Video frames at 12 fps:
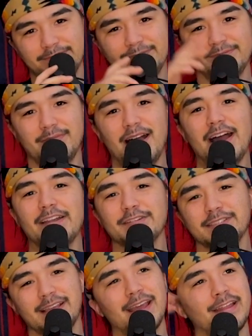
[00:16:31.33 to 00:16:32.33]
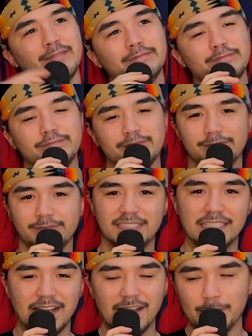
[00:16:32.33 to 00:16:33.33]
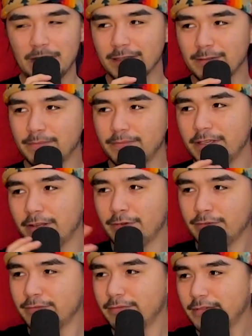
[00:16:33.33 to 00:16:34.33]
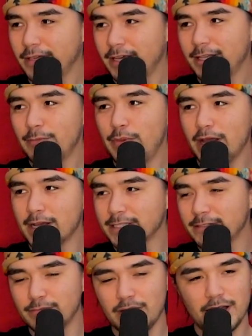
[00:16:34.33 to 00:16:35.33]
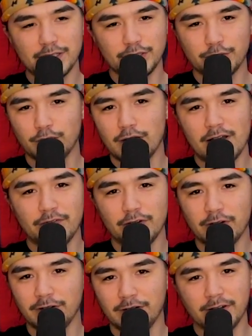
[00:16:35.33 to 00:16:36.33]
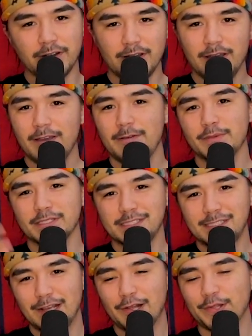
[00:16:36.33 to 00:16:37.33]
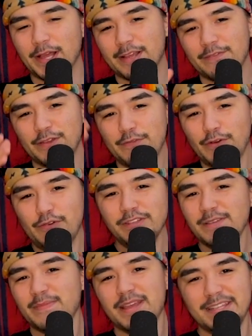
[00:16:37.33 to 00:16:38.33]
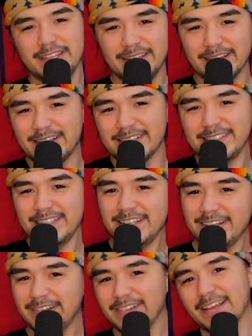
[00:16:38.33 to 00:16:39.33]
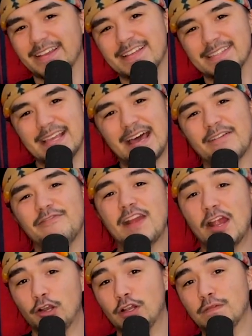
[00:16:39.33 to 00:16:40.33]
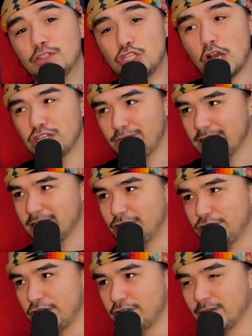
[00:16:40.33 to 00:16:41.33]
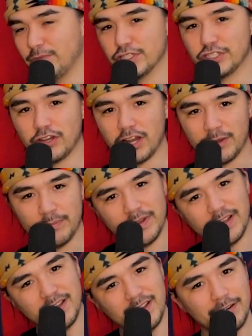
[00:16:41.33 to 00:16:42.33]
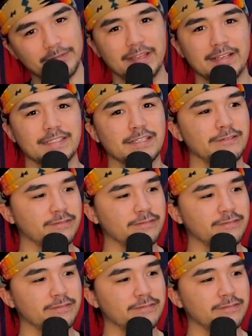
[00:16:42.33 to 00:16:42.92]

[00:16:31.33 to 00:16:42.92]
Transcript: I understand. Tulalip ain't the biggest and best or whatever, but still, like, if you've only been to the casino, like, is that a fair enough judgment to judge someone's tribe? I don't think so.